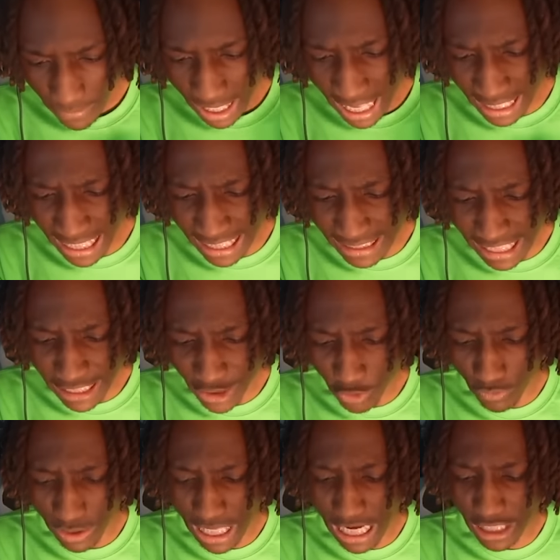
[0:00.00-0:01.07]
I got days to
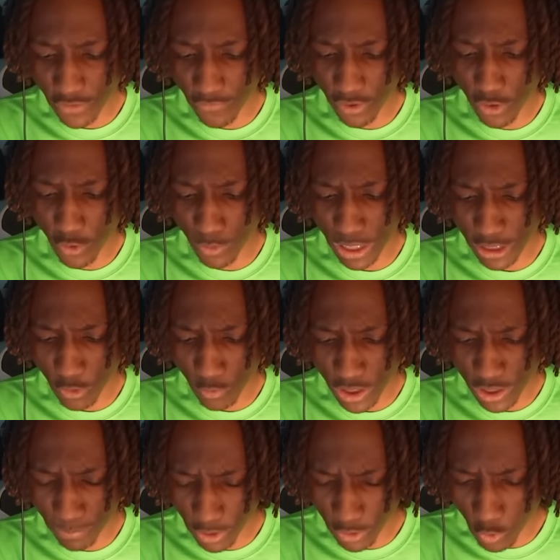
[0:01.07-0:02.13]
relax. Fuck you think you
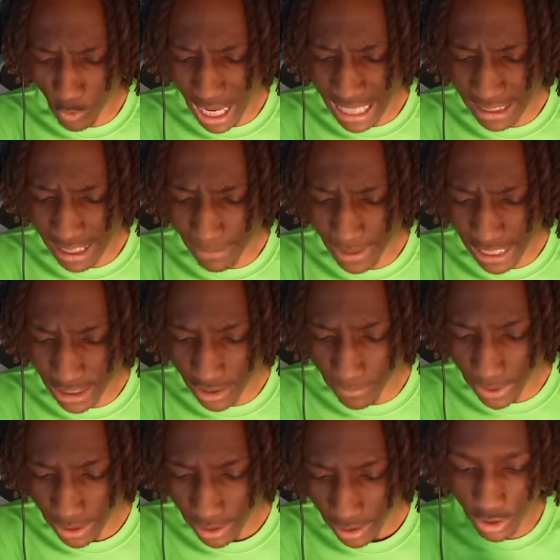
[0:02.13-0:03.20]
is, bro? You high? Stop texting
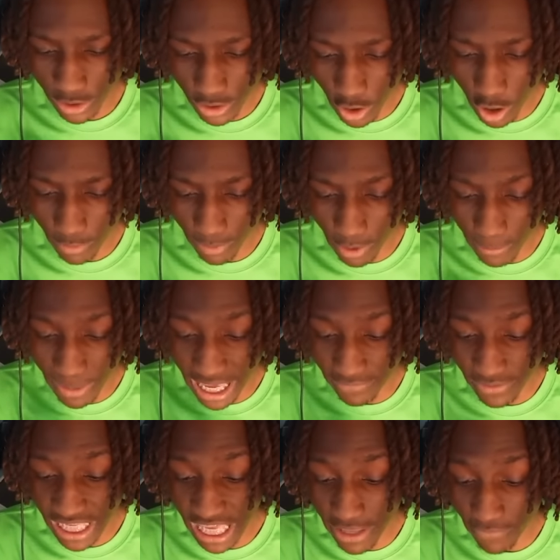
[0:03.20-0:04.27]
me. I said,
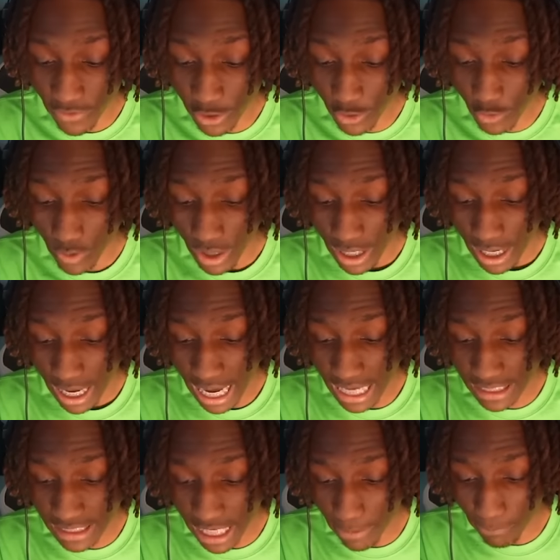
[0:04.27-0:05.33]
bro, you a weirdo
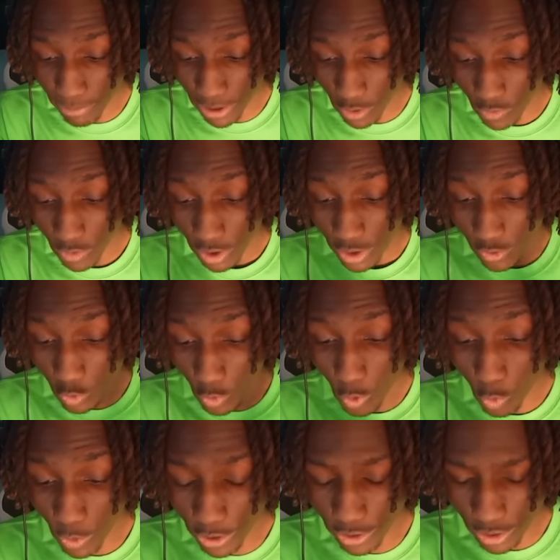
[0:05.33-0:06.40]
because you ain't hit me. He said,
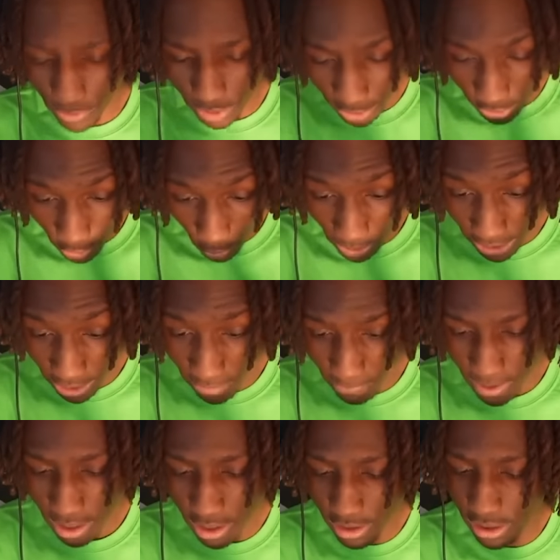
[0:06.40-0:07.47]
you tripped out, bro. I'm done
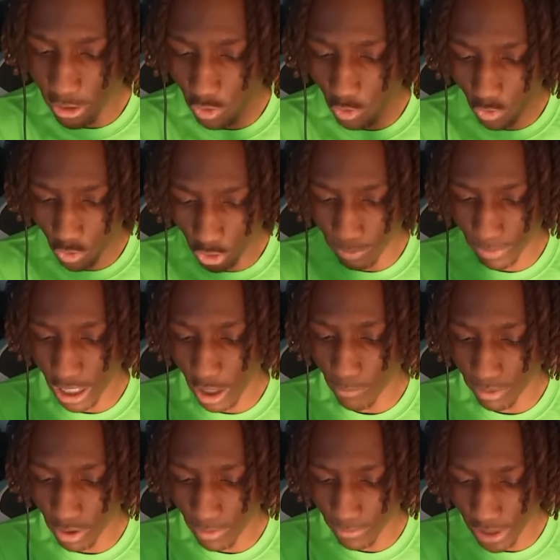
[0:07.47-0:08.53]
talking. I said, cool,
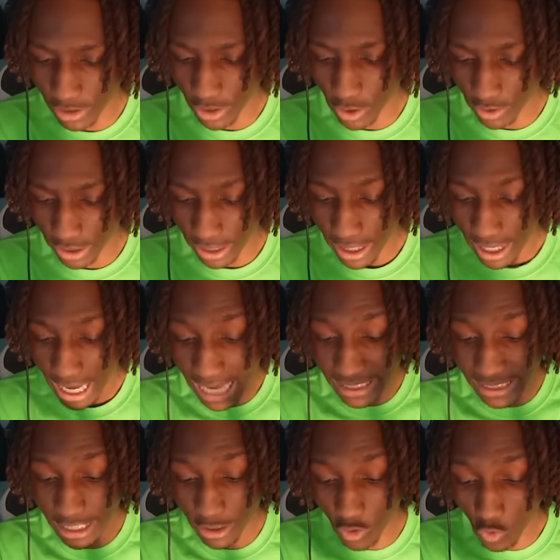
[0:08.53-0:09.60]
bro. Make sure I get my
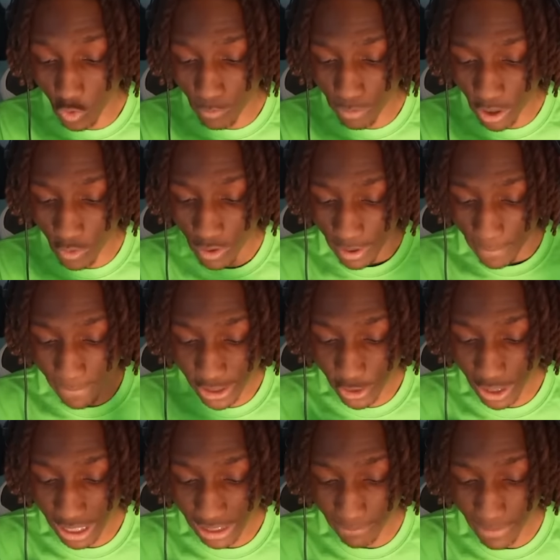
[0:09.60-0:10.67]
money back. I was
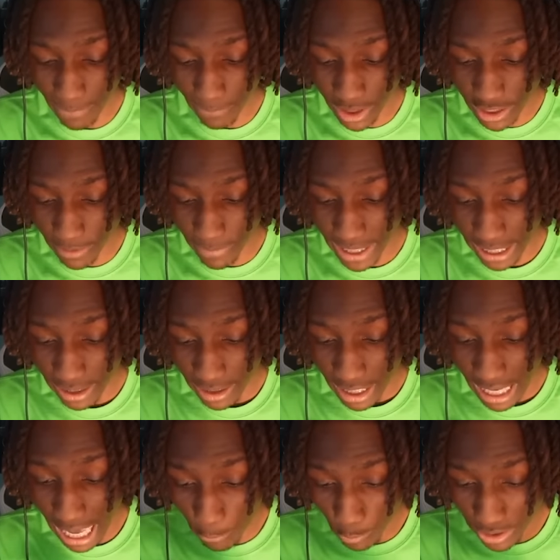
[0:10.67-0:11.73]
texting you for four days.
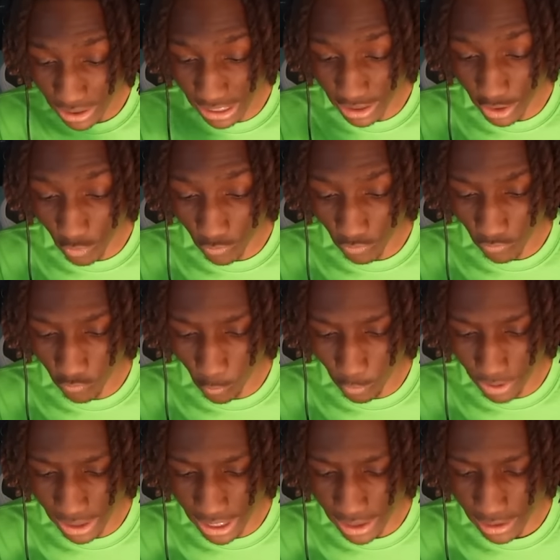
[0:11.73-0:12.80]
He said, left you for four
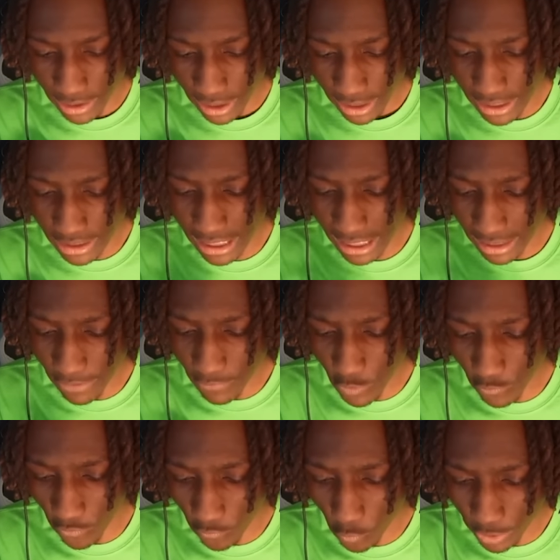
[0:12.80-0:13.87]
days? I said, yes, I hit
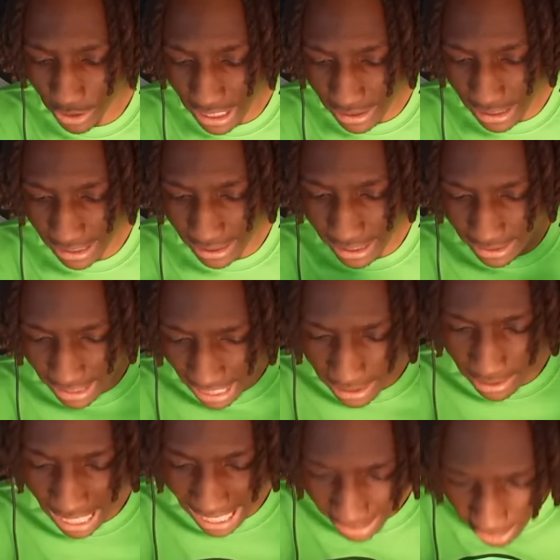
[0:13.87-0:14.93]
you. He said, what the
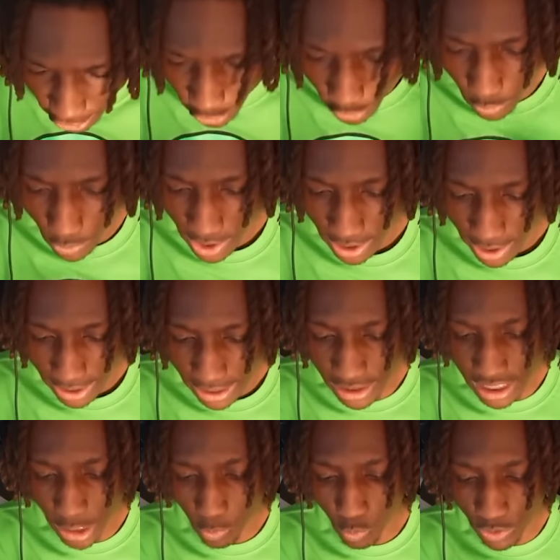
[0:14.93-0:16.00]
fuck is you talking about?
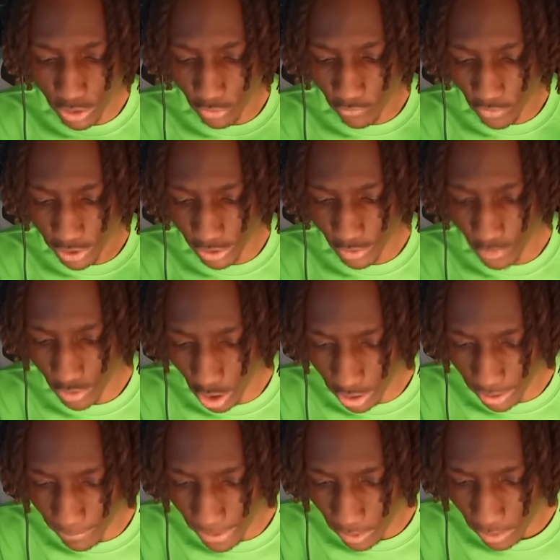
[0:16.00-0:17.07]
I said, just let
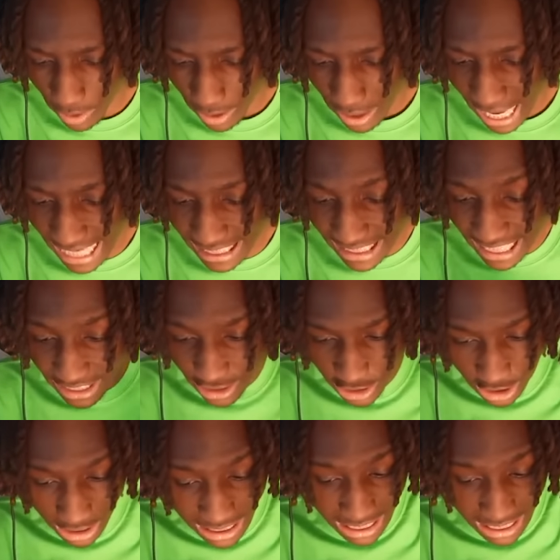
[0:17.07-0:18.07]
me know the new date.